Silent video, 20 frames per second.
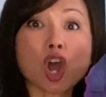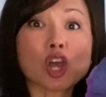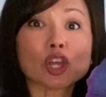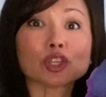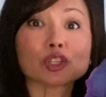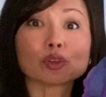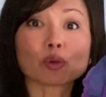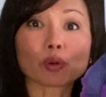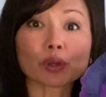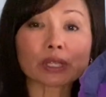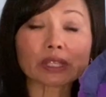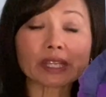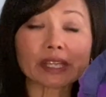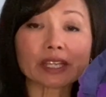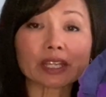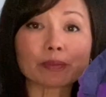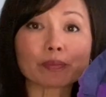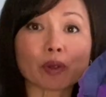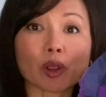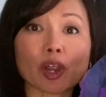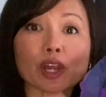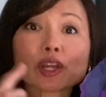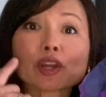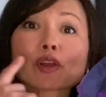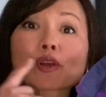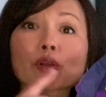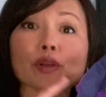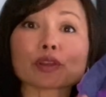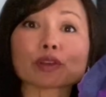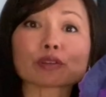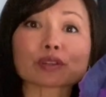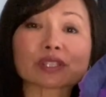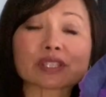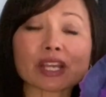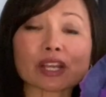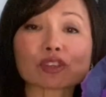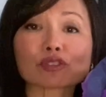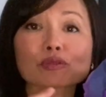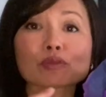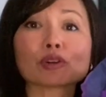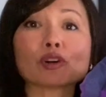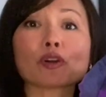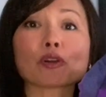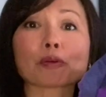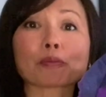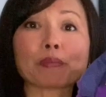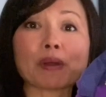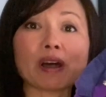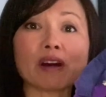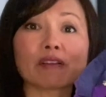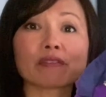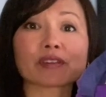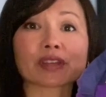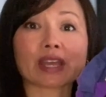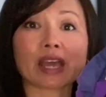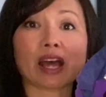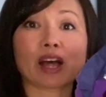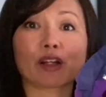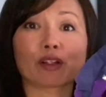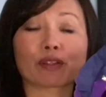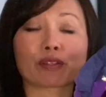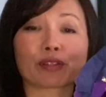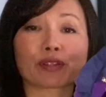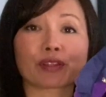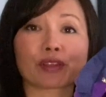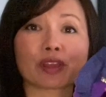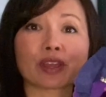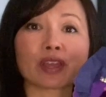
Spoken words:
your lady part or your sexual or pelvic health.